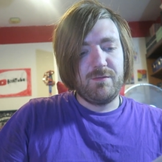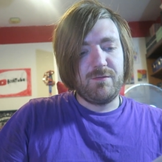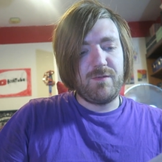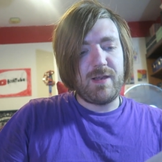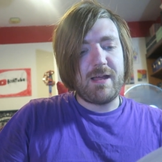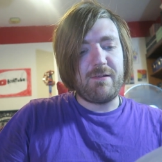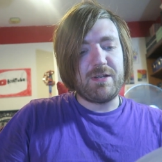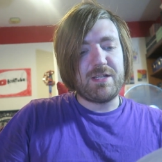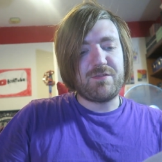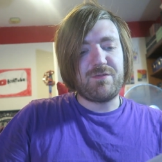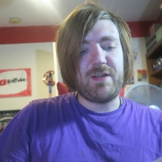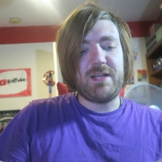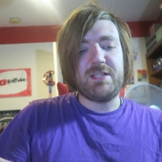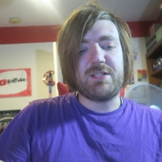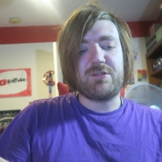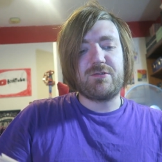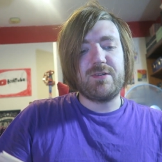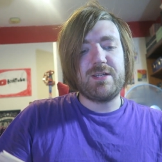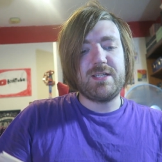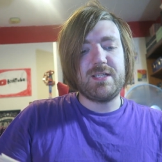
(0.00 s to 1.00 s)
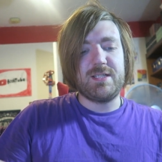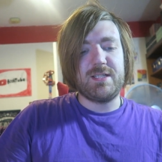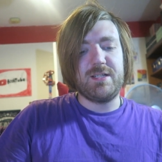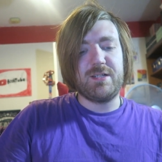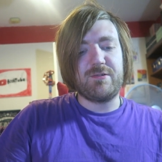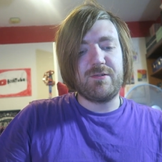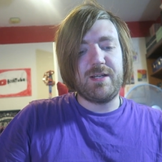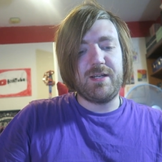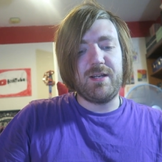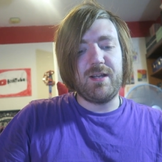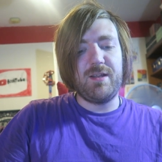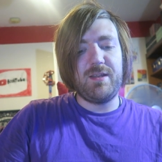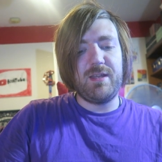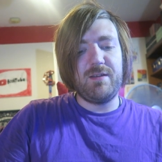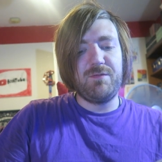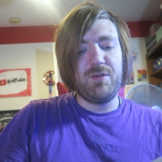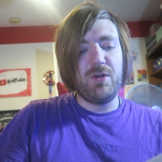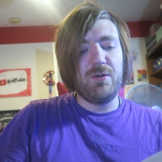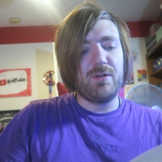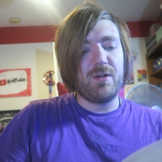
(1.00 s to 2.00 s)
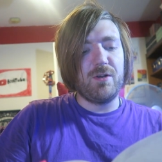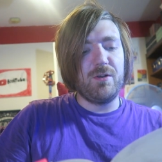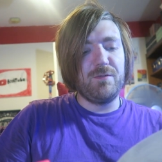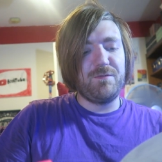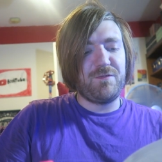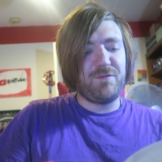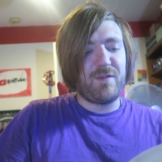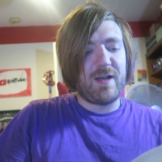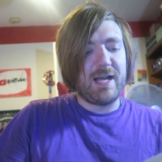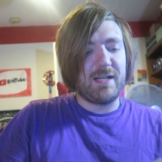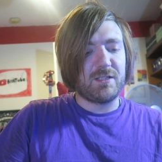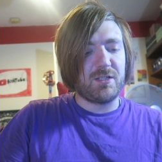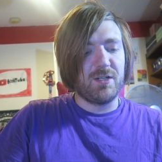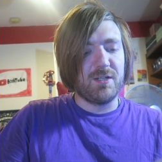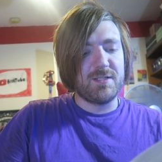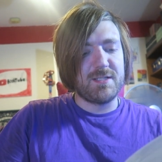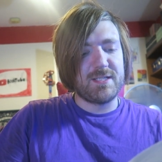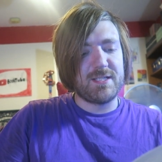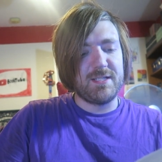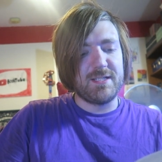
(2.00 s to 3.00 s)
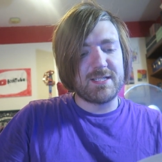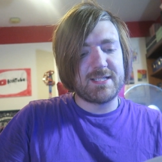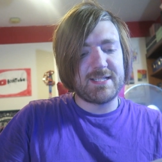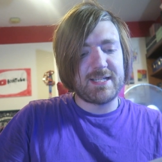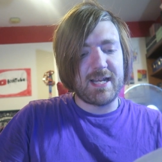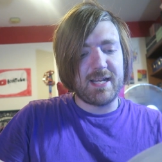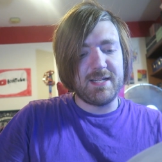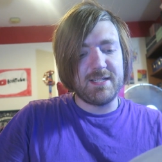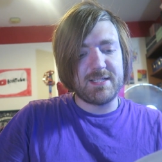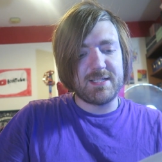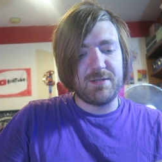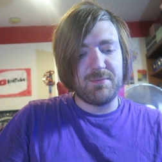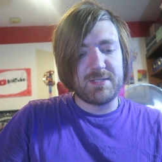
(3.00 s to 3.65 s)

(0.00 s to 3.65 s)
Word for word: Larry's face creases in a grin. Like they've no go fat cunts in the States.